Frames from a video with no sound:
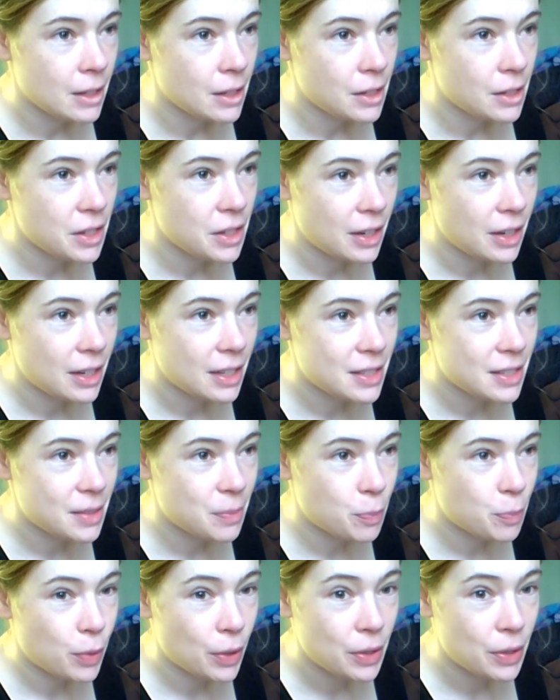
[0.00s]
So that's
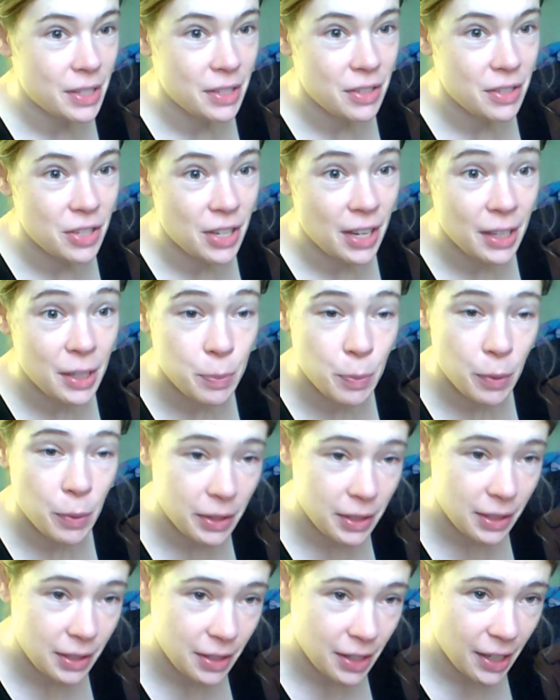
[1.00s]
protein shakes
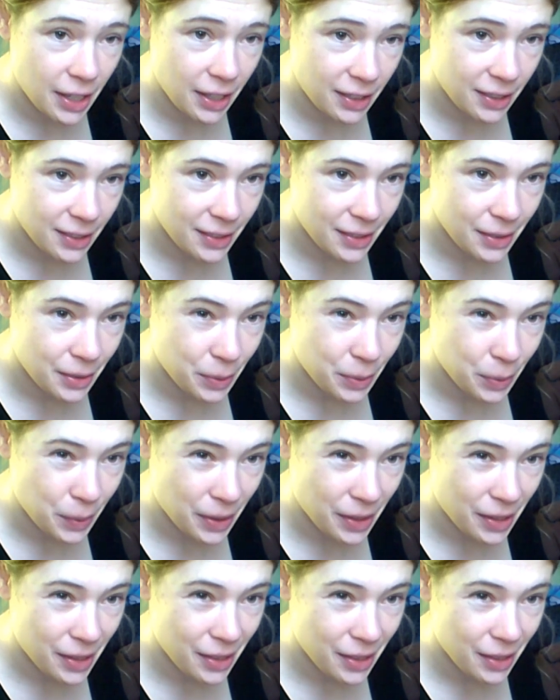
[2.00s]

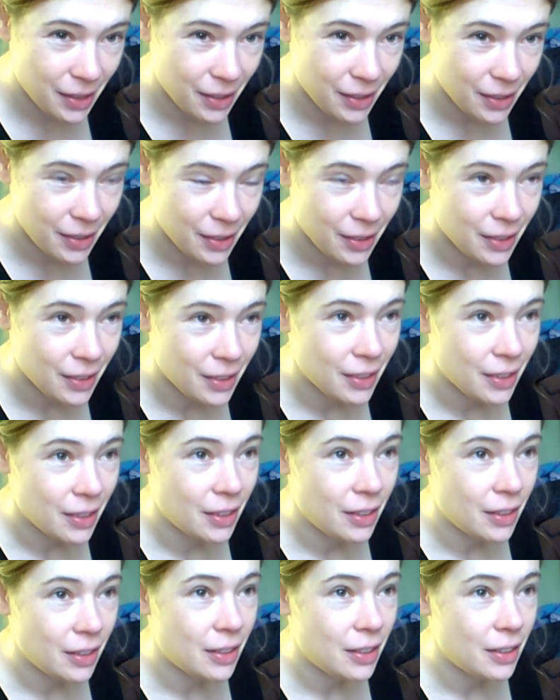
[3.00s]
with
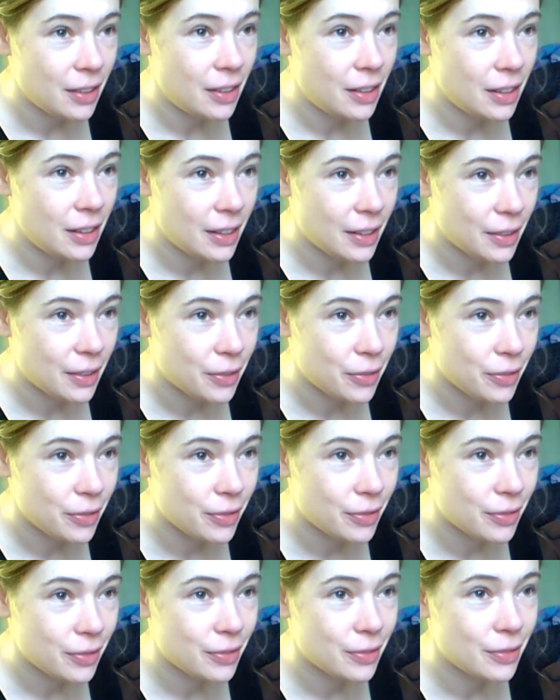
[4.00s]
another
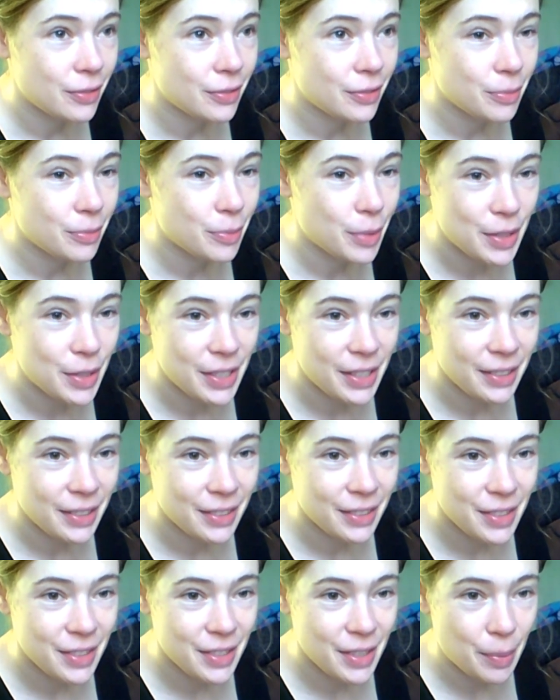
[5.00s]
protein.
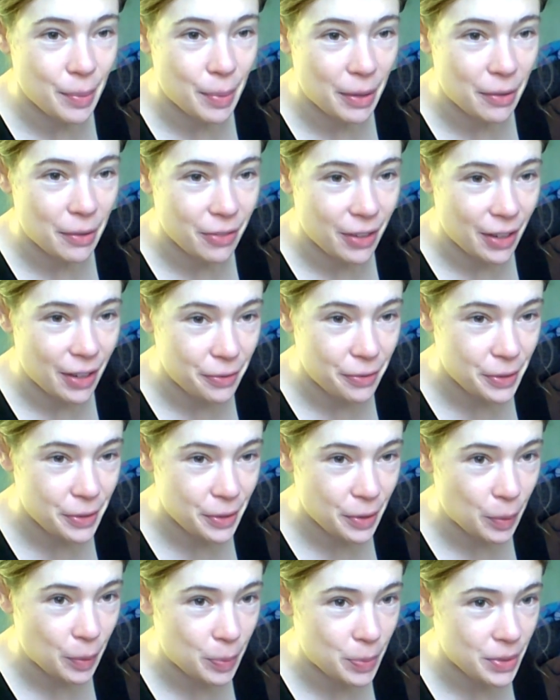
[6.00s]
So about 5
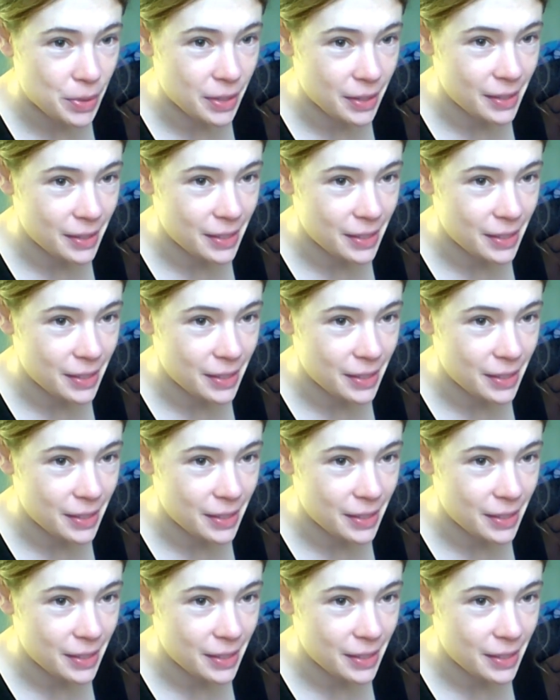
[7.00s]
scoops a